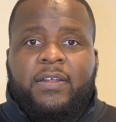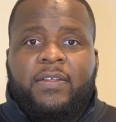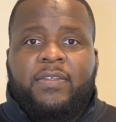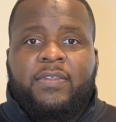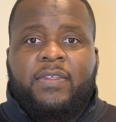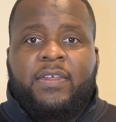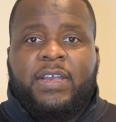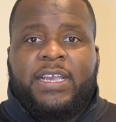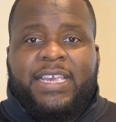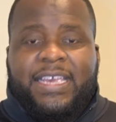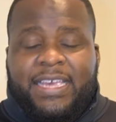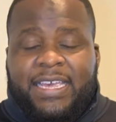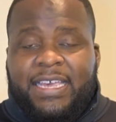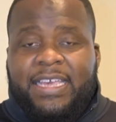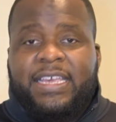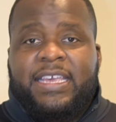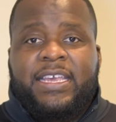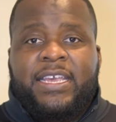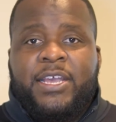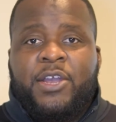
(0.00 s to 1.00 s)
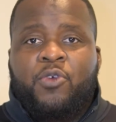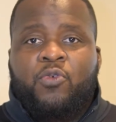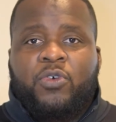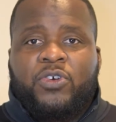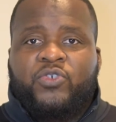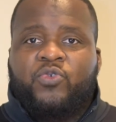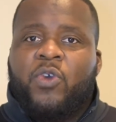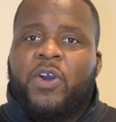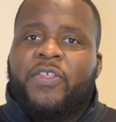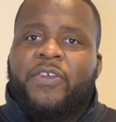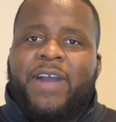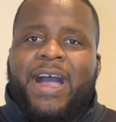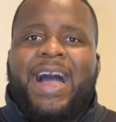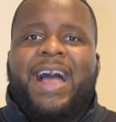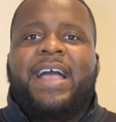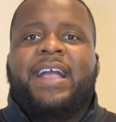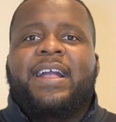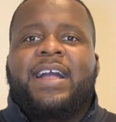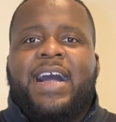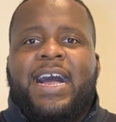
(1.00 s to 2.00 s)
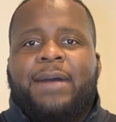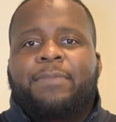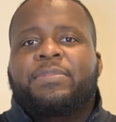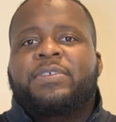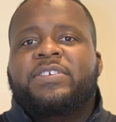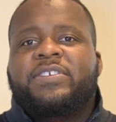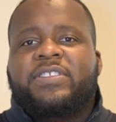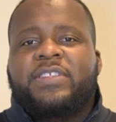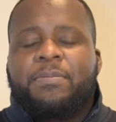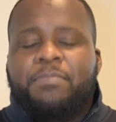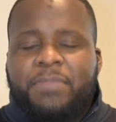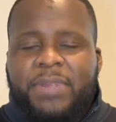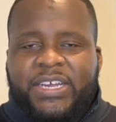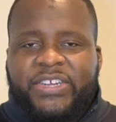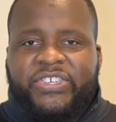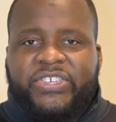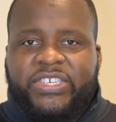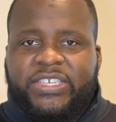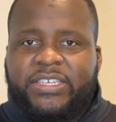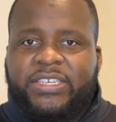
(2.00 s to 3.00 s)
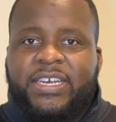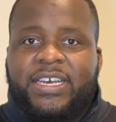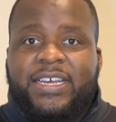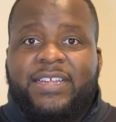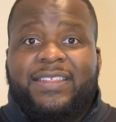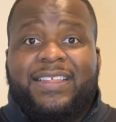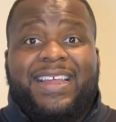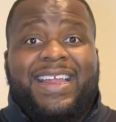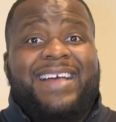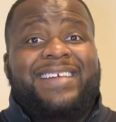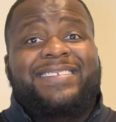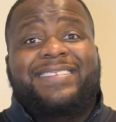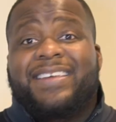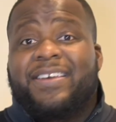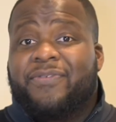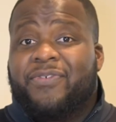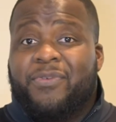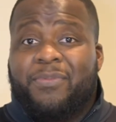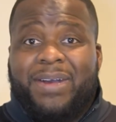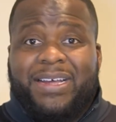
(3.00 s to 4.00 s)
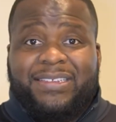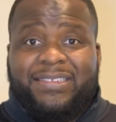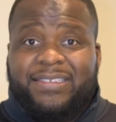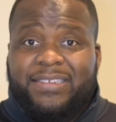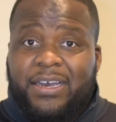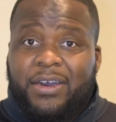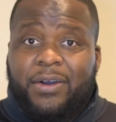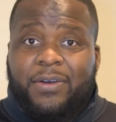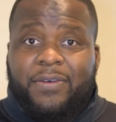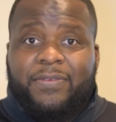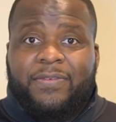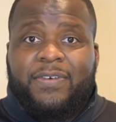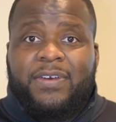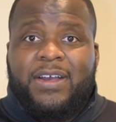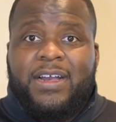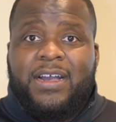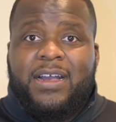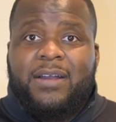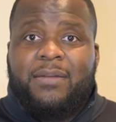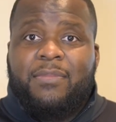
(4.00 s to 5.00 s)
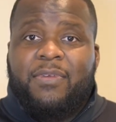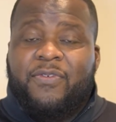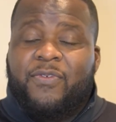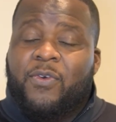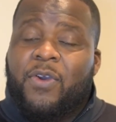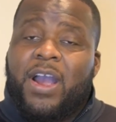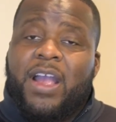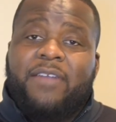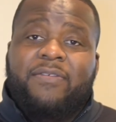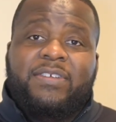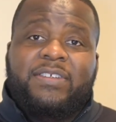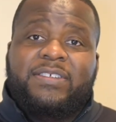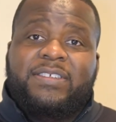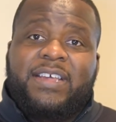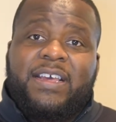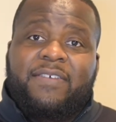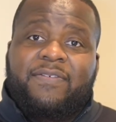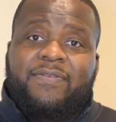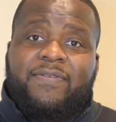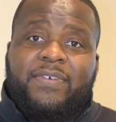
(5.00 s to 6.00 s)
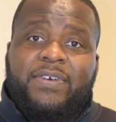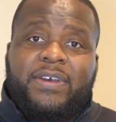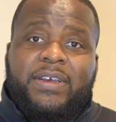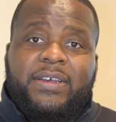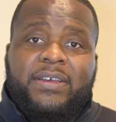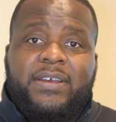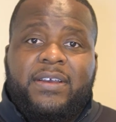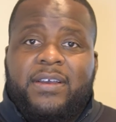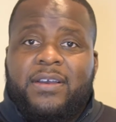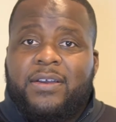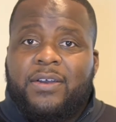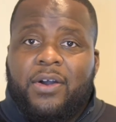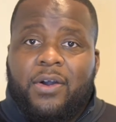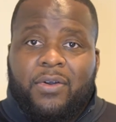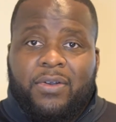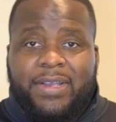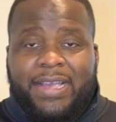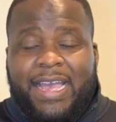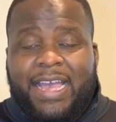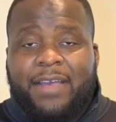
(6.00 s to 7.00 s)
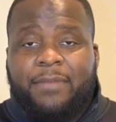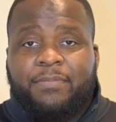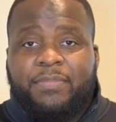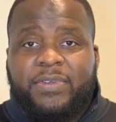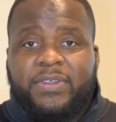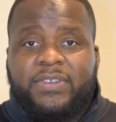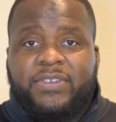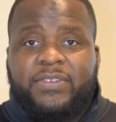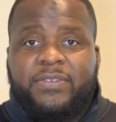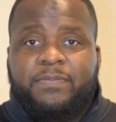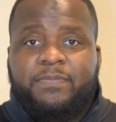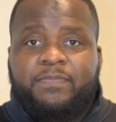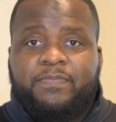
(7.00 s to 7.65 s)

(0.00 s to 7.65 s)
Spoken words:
The key was whether I accomplished the mission that I set for myself before I even set foot on campus.